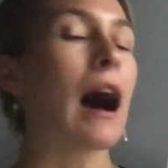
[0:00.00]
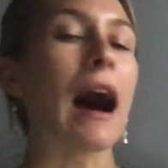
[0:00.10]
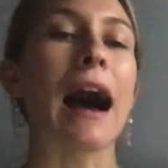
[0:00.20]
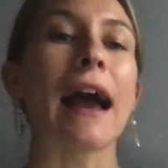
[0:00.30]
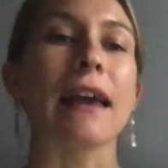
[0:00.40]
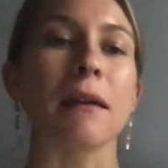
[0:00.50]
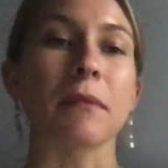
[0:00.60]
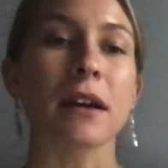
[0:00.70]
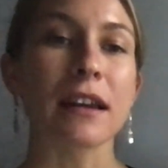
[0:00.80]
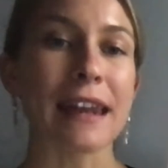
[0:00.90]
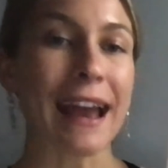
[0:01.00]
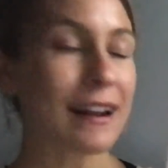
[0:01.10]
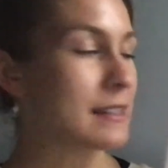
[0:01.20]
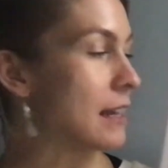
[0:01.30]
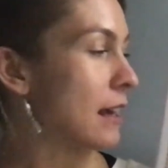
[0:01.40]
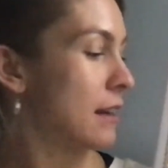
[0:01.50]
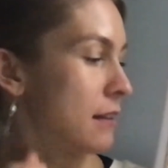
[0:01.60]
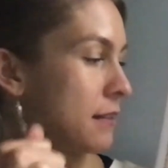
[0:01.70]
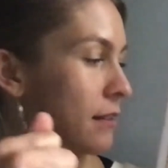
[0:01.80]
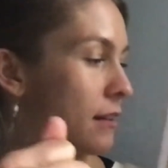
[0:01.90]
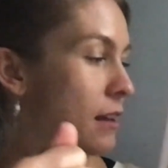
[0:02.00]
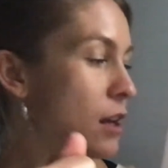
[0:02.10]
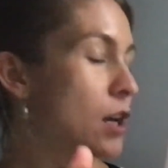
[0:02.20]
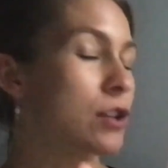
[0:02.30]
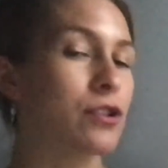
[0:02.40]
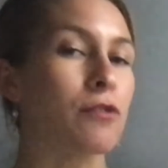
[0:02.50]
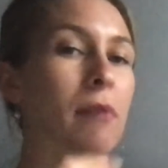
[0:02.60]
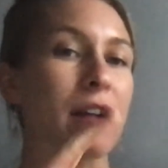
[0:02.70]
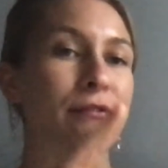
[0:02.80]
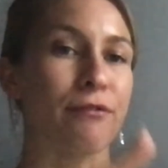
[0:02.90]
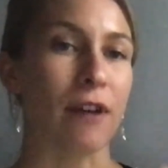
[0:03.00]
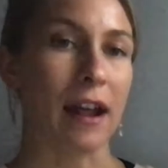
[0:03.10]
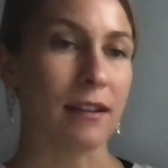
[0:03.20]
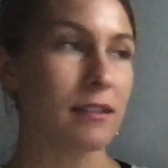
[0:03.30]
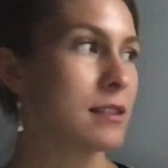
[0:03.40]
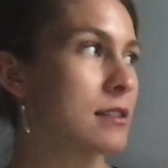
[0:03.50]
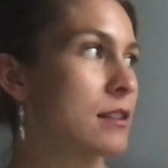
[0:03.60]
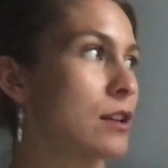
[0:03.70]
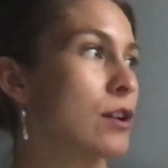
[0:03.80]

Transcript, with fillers: I am connected to my friends,